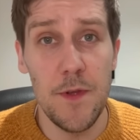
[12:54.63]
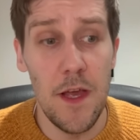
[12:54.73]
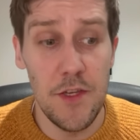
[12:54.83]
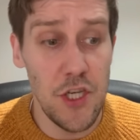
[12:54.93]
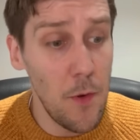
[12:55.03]

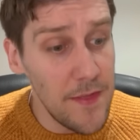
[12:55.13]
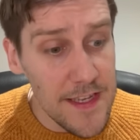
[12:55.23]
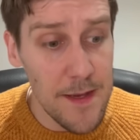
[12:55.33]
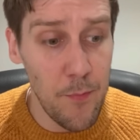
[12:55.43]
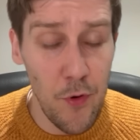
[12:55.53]
showing
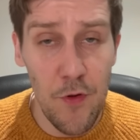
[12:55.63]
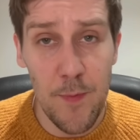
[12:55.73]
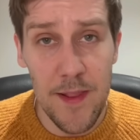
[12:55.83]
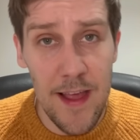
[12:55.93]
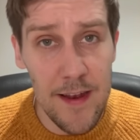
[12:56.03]
this
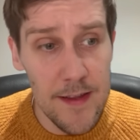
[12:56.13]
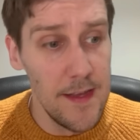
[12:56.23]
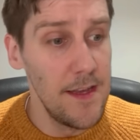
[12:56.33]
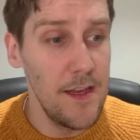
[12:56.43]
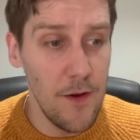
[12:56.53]
improvement, then
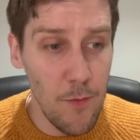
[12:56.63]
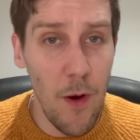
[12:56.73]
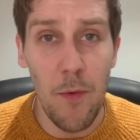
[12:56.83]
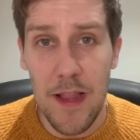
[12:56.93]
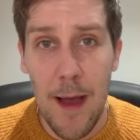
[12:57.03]
you know
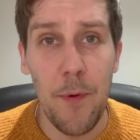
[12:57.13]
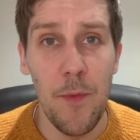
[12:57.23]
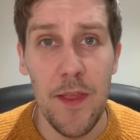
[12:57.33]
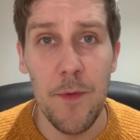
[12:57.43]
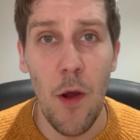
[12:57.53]
what will happen
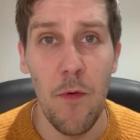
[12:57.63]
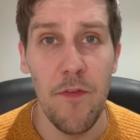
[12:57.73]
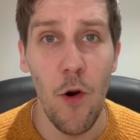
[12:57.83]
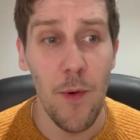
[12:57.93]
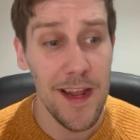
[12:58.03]
with him going
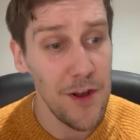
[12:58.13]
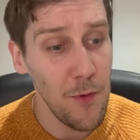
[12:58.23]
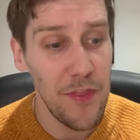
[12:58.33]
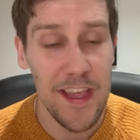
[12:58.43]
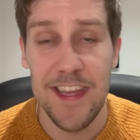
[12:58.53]
forward, I
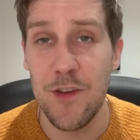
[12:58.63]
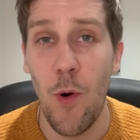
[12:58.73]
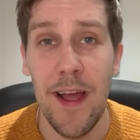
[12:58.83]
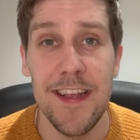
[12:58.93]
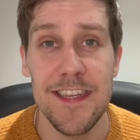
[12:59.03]
don't think is
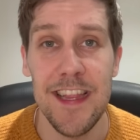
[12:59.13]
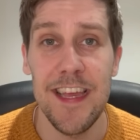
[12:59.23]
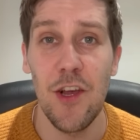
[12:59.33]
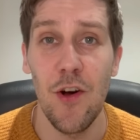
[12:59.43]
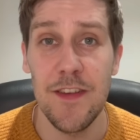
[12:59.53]
quite as
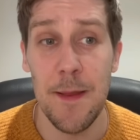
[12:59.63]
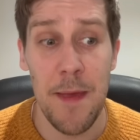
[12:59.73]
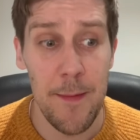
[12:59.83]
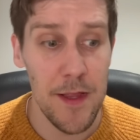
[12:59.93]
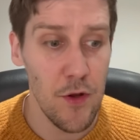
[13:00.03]
clear cut as it
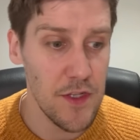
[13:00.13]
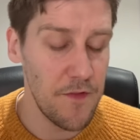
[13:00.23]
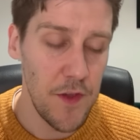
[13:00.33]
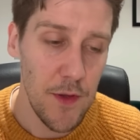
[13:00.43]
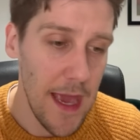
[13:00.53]
maybe looked a
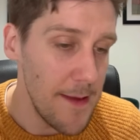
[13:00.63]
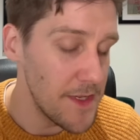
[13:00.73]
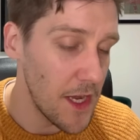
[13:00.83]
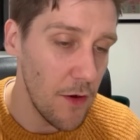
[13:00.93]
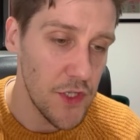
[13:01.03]
few
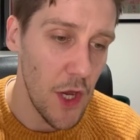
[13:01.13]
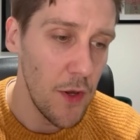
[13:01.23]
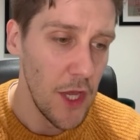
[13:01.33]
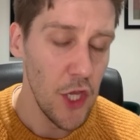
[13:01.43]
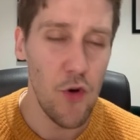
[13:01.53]
games ago.
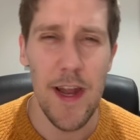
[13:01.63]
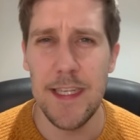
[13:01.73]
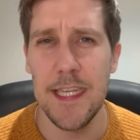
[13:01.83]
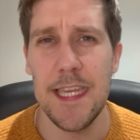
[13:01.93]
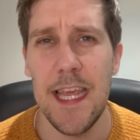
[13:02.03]
So
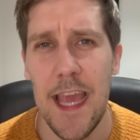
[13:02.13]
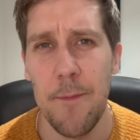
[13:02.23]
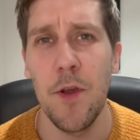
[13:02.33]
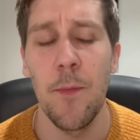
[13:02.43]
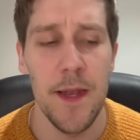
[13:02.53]
great to see
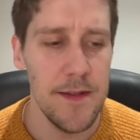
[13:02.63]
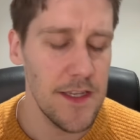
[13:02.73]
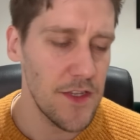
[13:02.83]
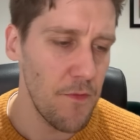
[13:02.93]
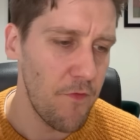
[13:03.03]
him coming
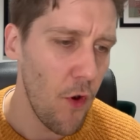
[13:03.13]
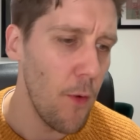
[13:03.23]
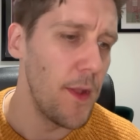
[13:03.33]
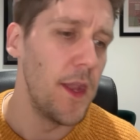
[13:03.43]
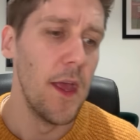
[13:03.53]
into some form,